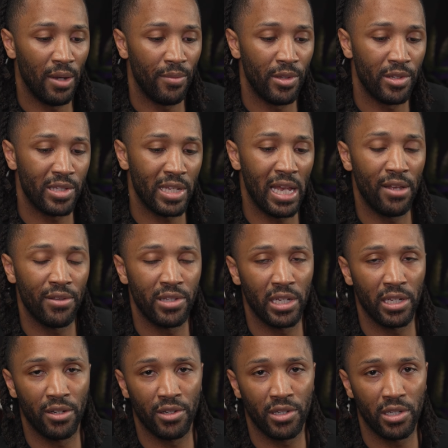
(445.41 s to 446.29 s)
the sound
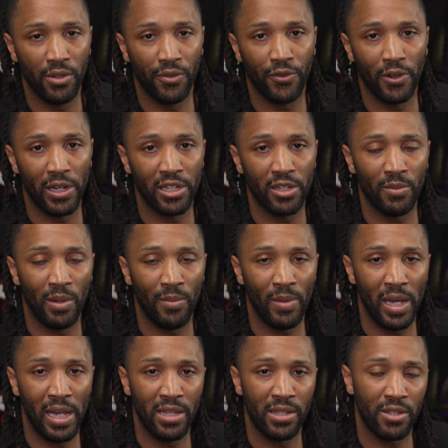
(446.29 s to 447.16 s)
signature is still fresh in my
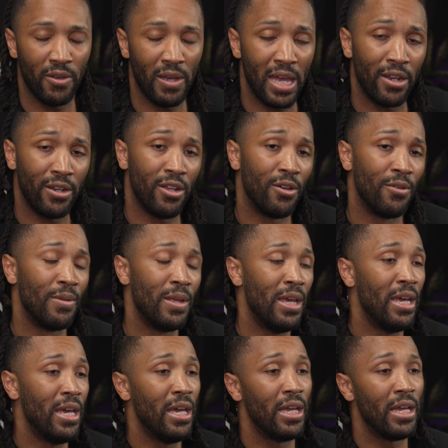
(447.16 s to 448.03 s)
mind. So I don't know.
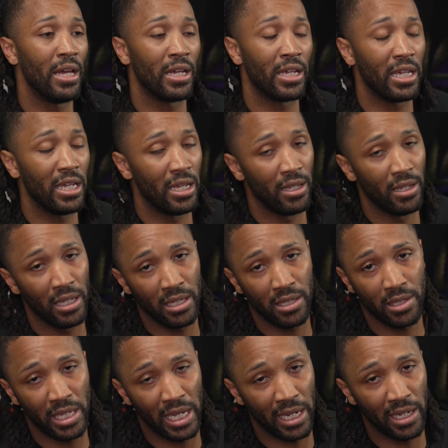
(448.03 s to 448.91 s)
Again, this
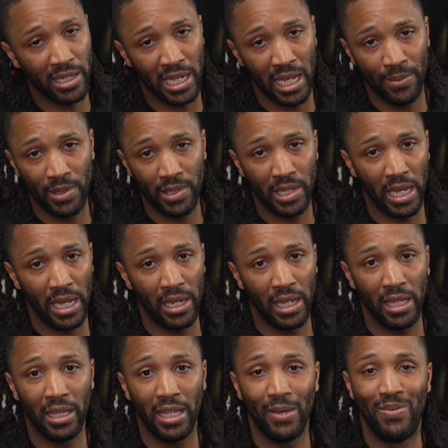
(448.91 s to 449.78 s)
is the second time he's saying
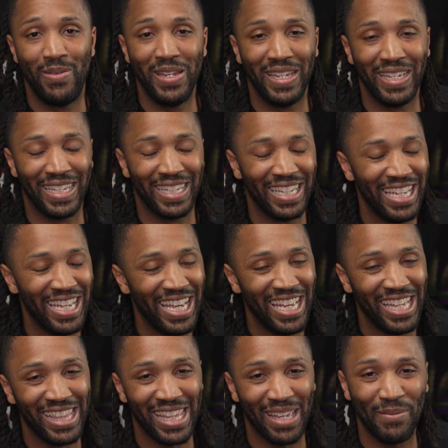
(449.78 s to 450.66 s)
that.
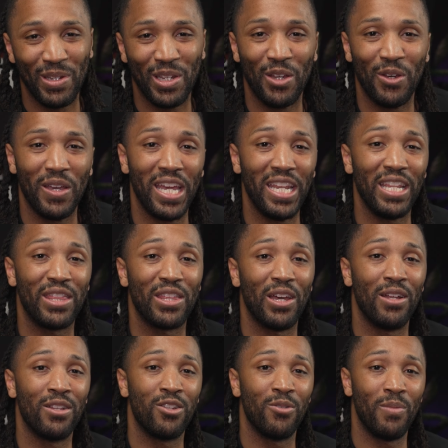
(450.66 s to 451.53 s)
Let me know any
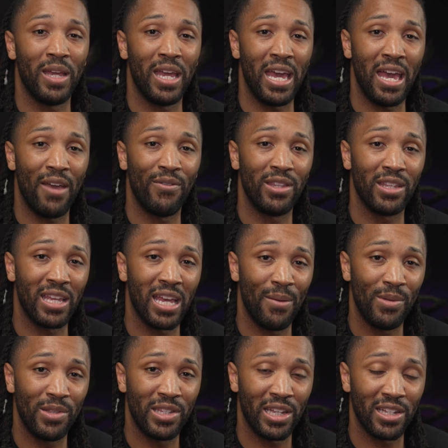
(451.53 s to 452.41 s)
thoughts you may have in the
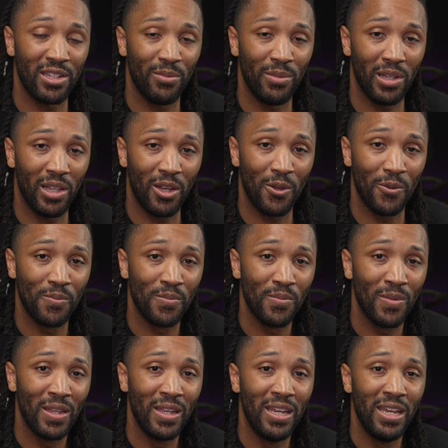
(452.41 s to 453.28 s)
comment section below.
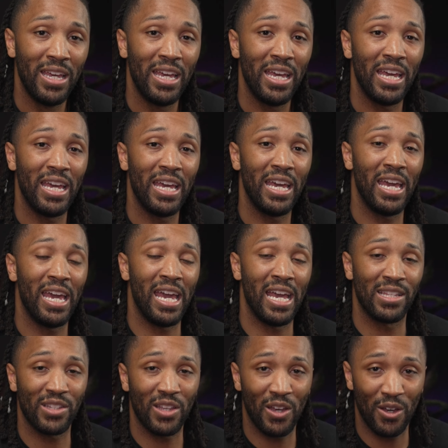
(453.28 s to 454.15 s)

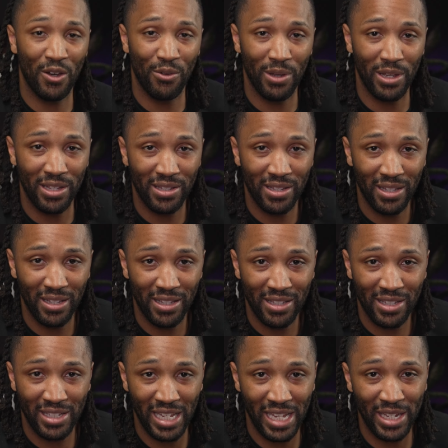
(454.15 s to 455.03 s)
As always,
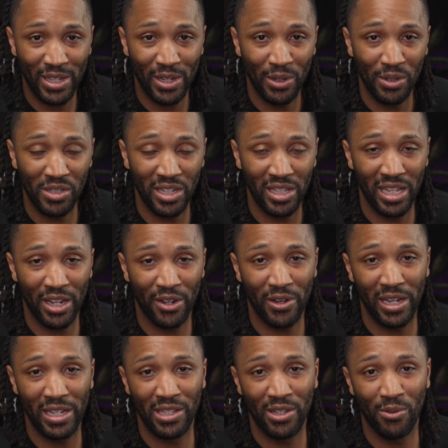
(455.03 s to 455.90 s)
stay cozy in that
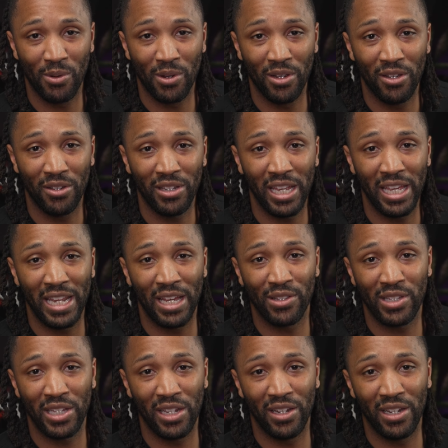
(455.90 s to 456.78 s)
crazy world, and I'll
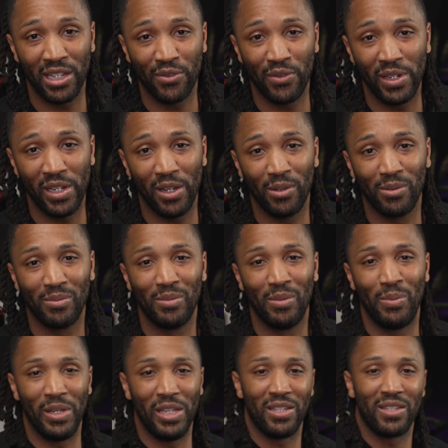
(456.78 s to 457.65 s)
see you in the next video.
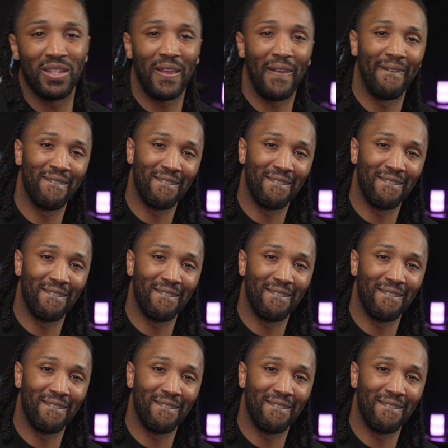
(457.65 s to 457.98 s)
Peace.